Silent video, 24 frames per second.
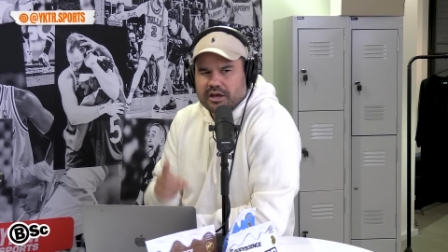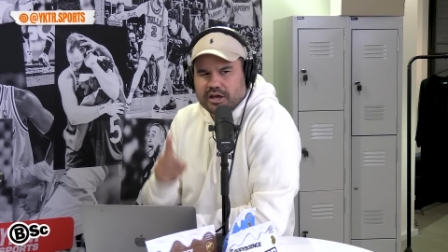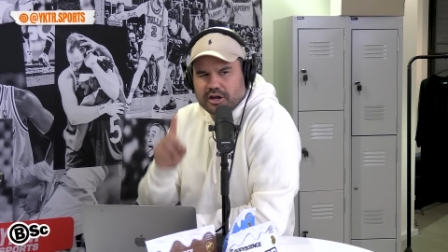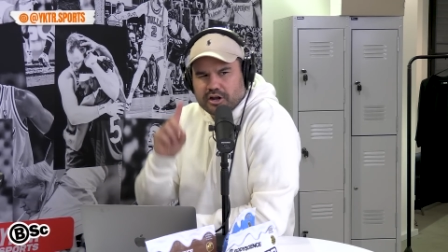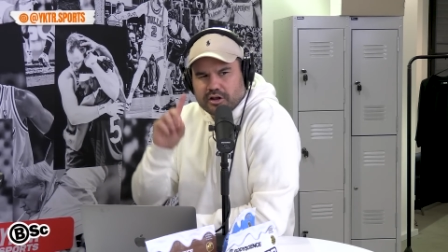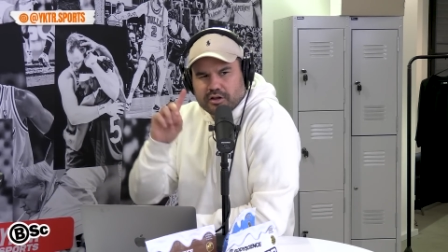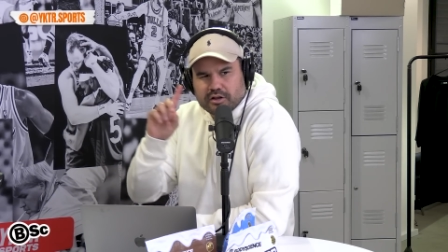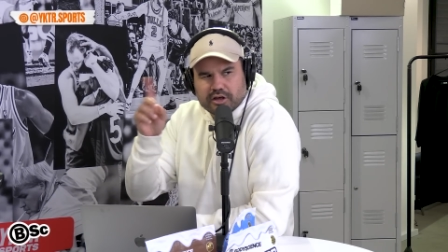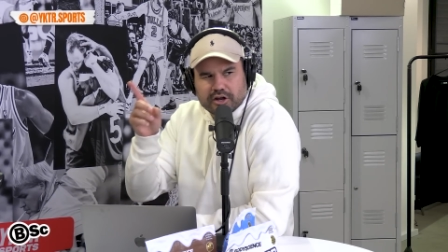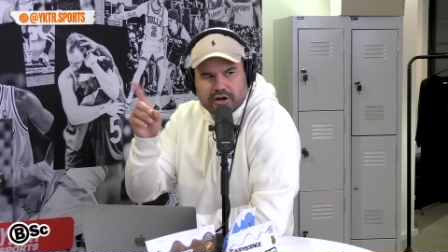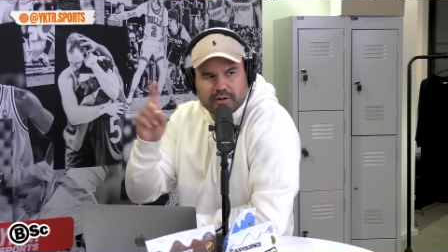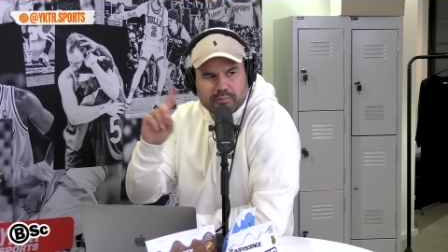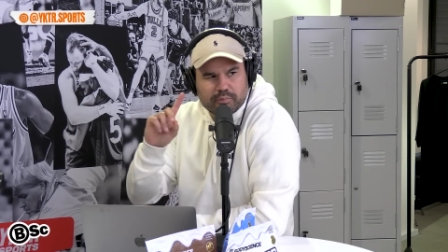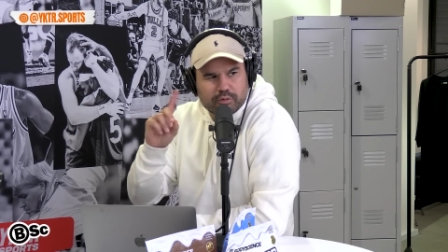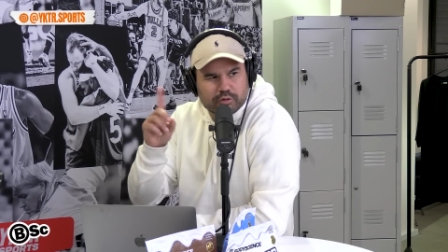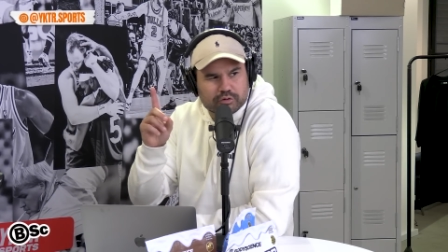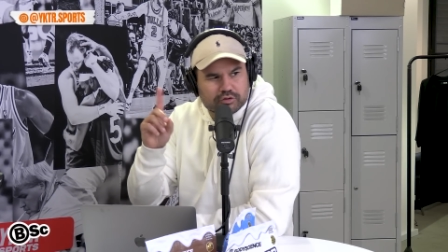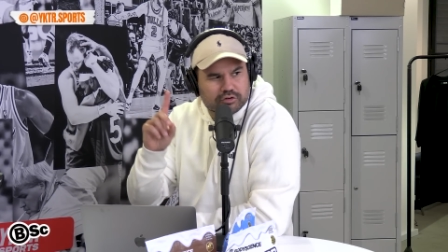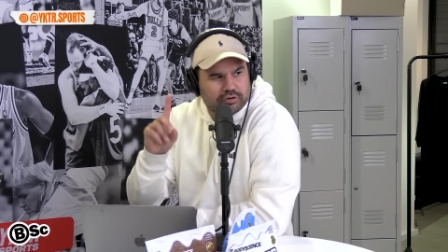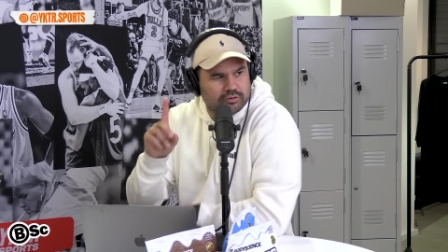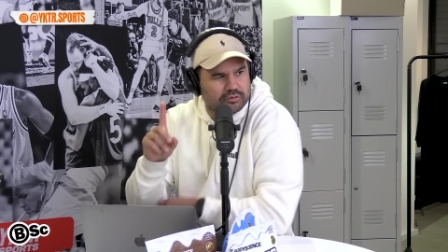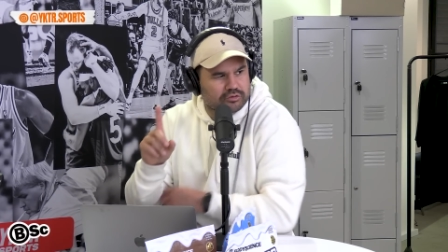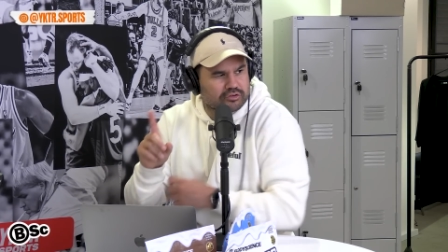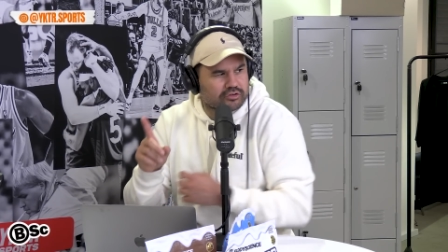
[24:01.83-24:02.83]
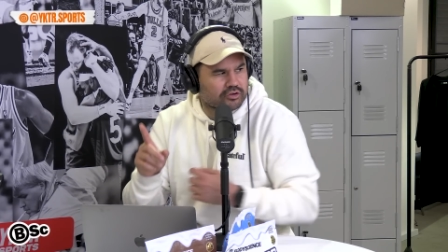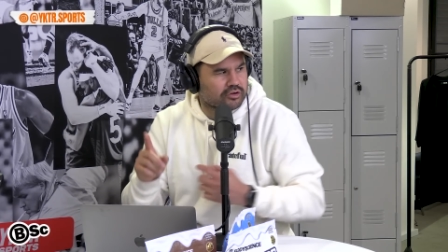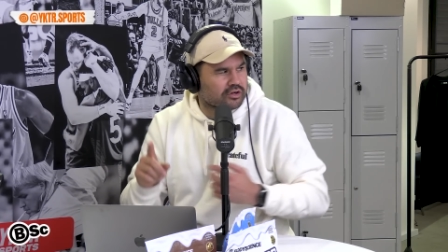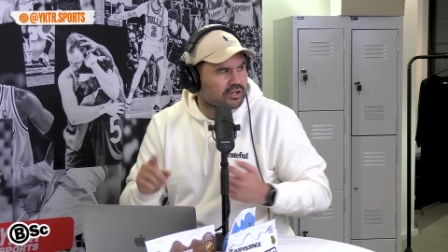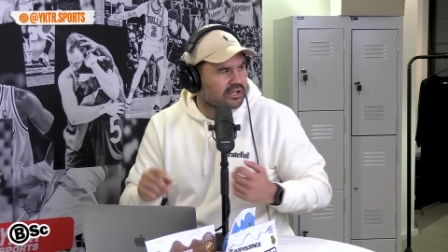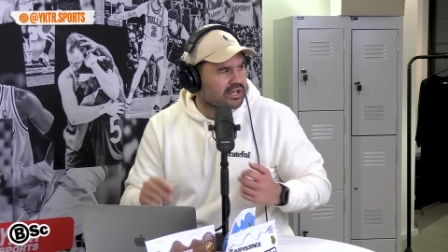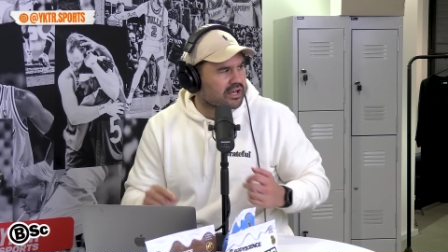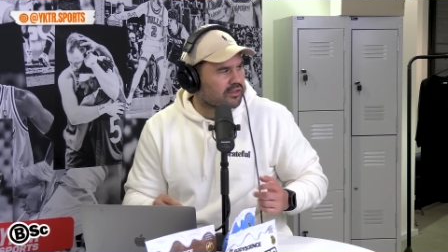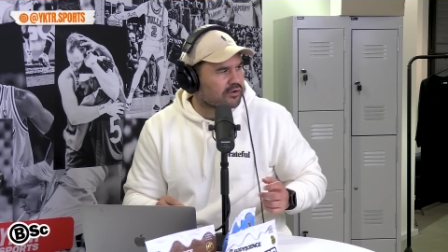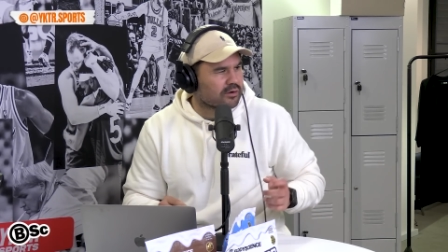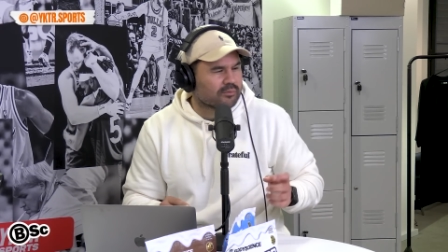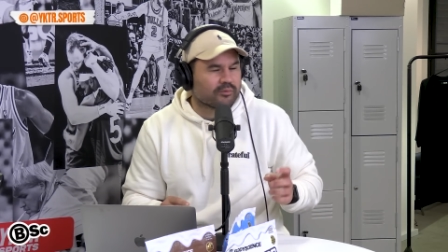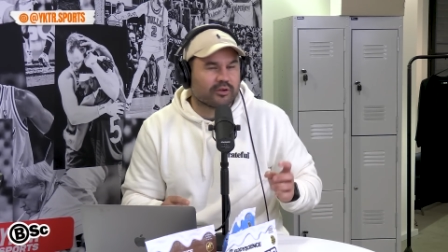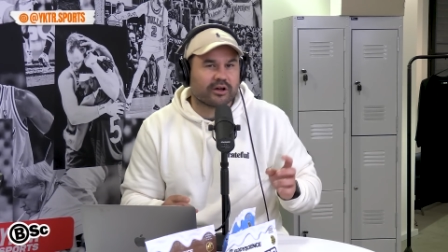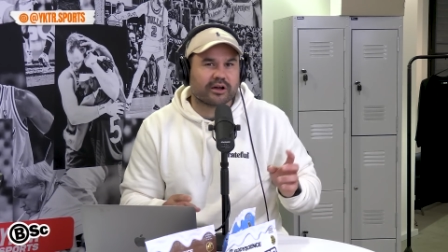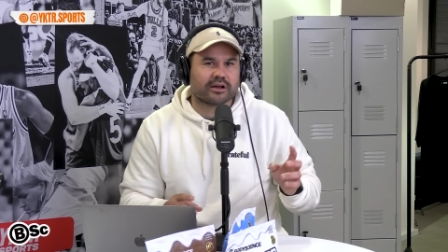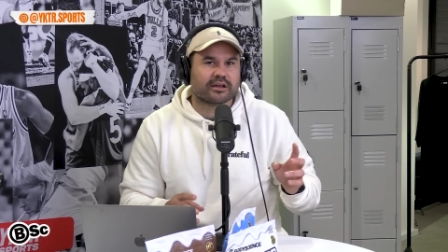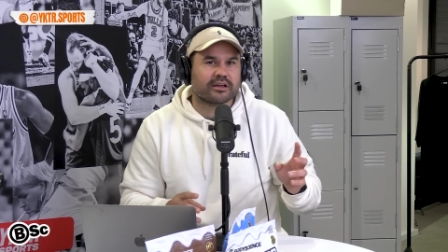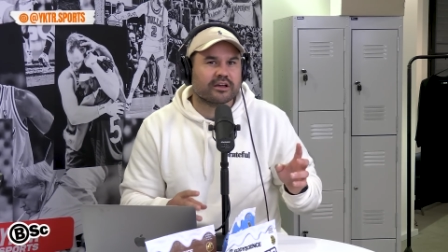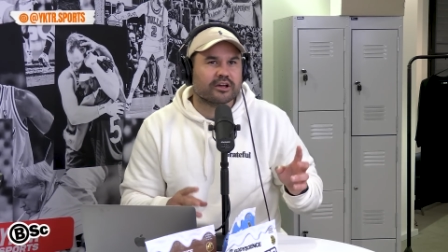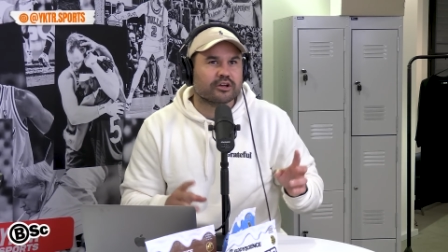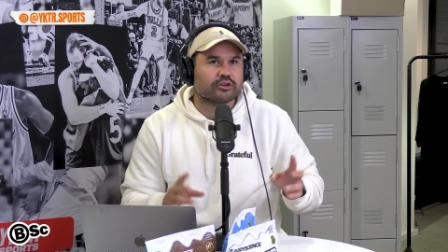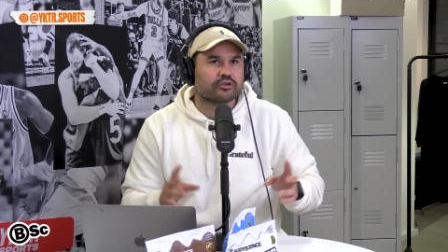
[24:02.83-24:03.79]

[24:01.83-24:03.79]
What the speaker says: and I put 2 and 2 together. And I'm like,